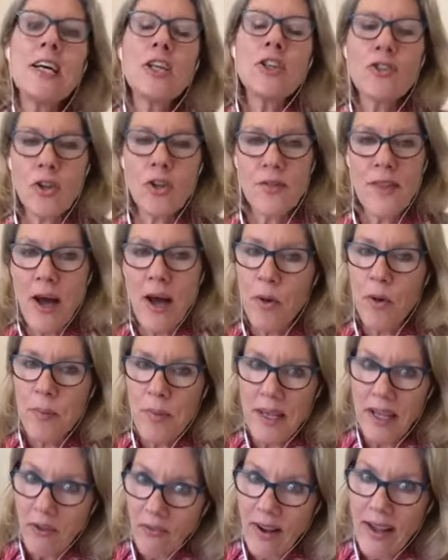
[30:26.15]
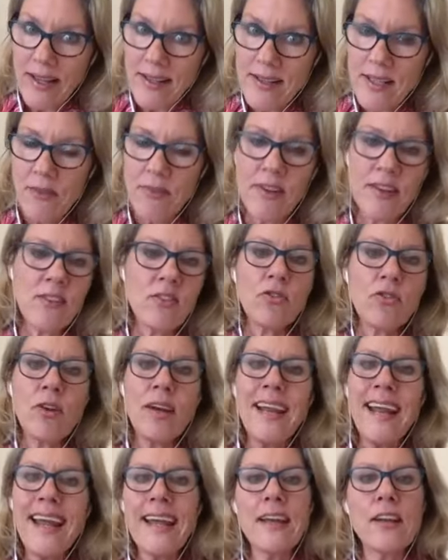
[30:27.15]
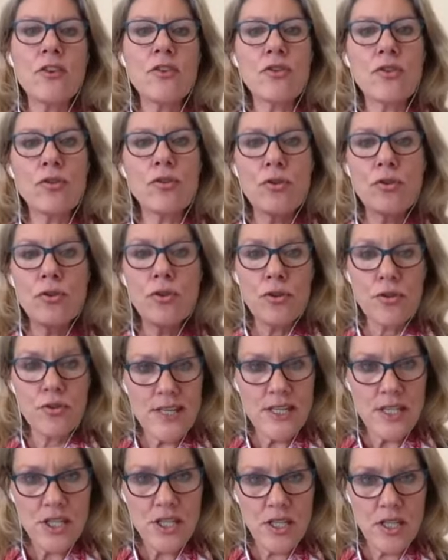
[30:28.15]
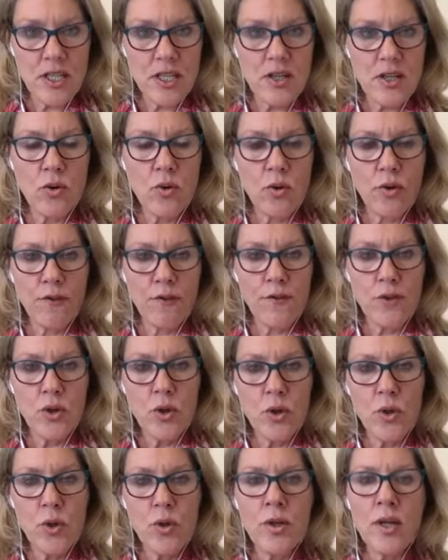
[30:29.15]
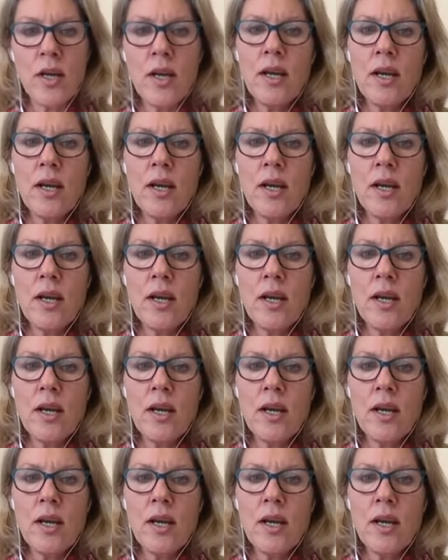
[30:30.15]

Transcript: So that would be great. If it's related to nutrition or food,